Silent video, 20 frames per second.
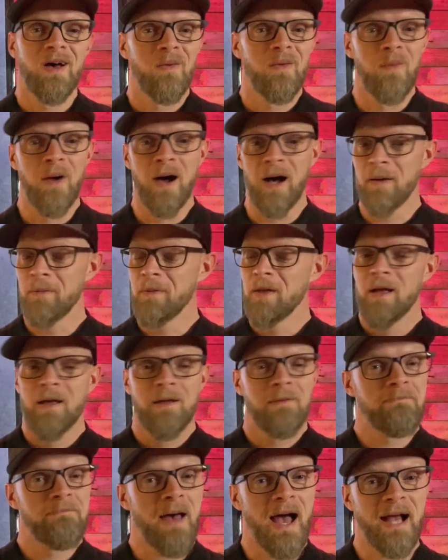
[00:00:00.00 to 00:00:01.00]
Well,
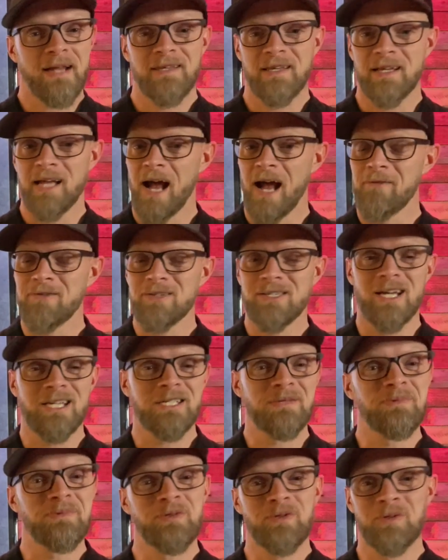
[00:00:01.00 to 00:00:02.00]
back to the
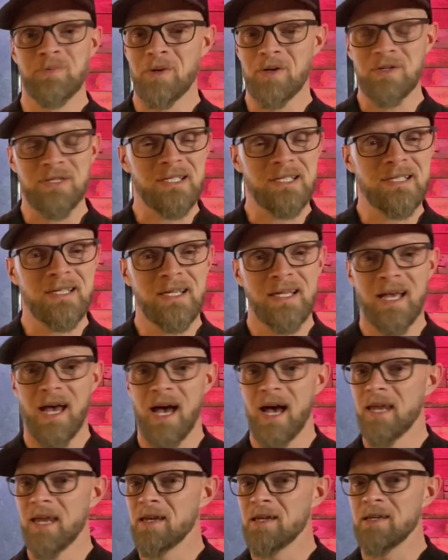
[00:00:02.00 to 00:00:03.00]
conversation between Moses and
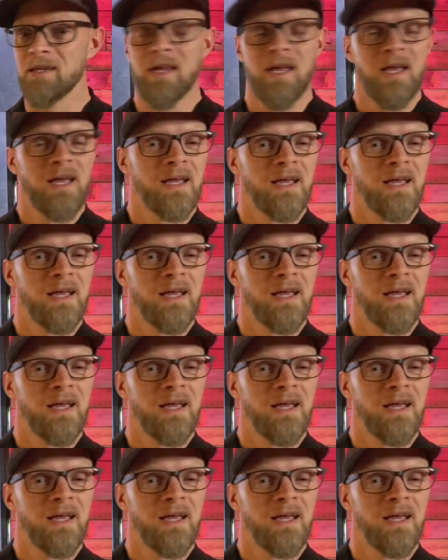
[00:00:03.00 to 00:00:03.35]
God and